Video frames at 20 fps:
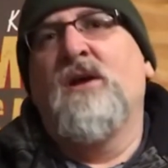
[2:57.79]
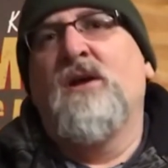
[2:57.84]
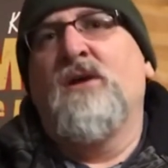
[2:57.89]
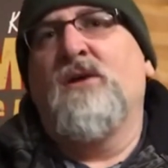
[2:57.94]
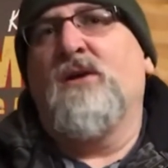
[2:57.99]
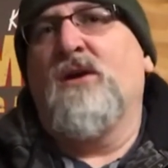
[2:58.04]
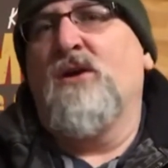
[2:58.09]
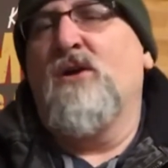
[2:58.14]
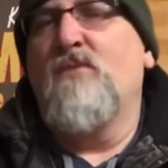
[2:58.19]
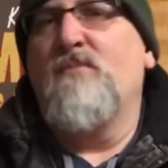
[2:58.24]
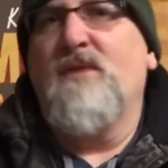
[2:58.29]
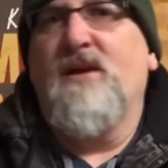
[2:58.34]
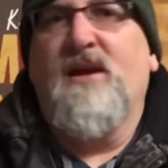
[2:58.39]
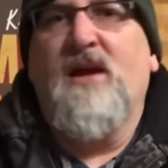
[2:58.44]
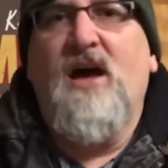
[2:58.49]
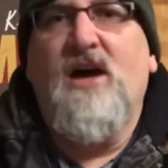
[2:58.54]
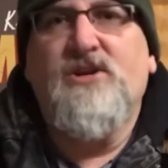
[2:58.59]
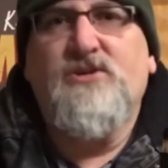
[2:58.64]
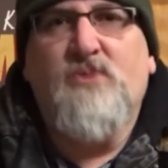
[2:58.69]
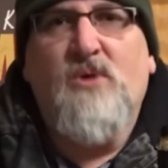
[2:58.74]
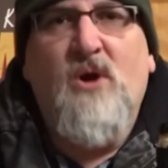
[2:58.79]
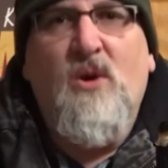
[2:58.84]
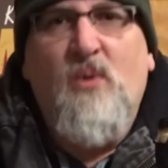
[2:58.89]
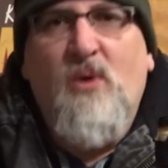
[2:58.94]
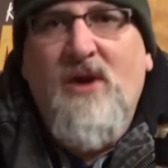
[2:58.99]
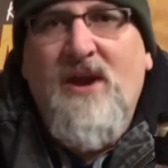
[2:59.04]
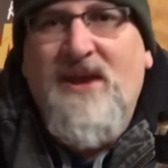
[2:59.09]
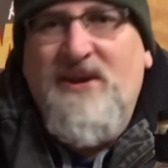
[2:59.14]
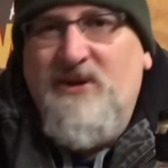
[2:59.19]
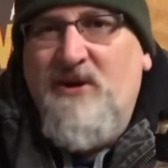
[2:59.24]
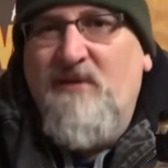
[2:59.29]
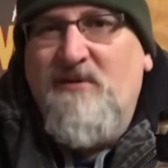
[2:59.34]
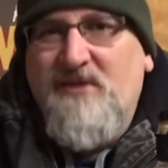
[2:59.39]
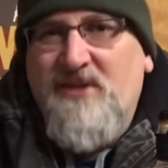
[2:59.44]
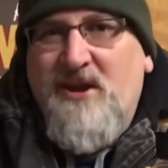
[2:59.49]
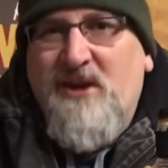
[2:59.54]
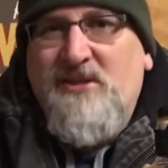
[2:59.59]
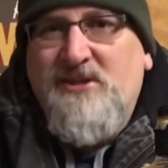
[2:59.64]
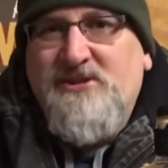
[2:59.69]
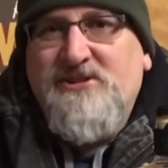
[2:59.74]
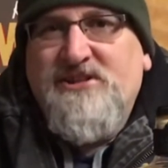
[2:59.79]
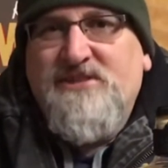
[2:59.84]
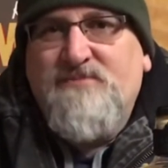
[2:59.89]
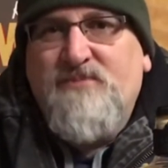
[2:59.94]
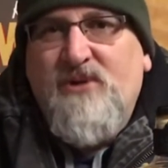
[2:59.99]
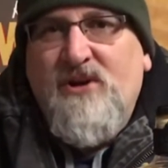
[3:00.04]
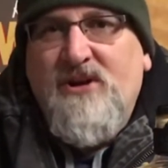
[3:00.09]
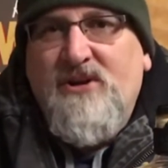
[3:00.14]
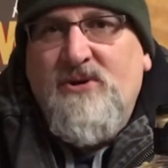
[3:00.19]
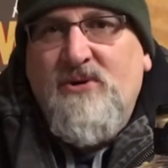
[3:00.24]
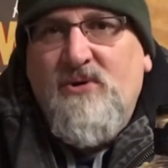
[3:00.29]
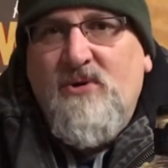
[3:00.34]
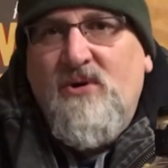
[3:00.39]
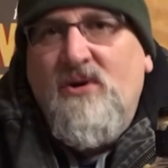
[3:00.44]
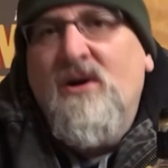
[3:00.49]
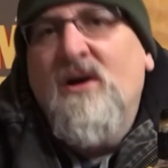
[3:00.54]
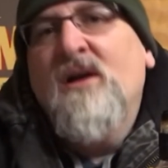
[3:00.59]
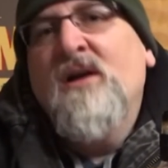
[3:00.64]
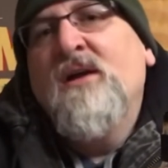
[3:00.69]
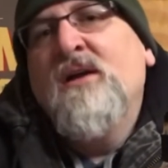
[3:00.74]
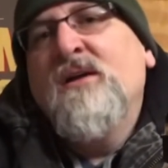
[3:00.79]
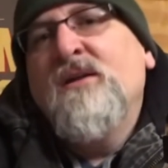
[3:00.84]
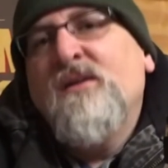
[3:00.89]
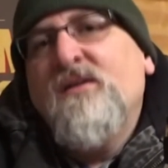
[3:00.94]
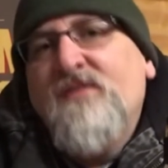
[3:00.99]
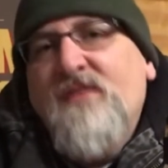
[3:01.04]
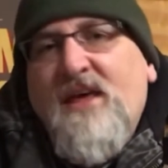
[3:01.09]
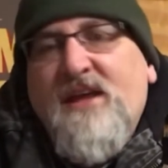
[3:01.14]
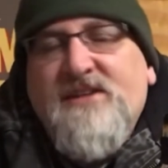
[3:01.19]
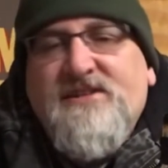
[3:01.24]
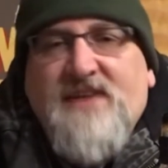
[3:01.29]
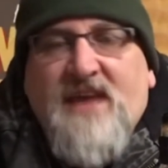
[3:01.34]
You're like, oh my gosh, we're heading over there. This is pretty cool. That is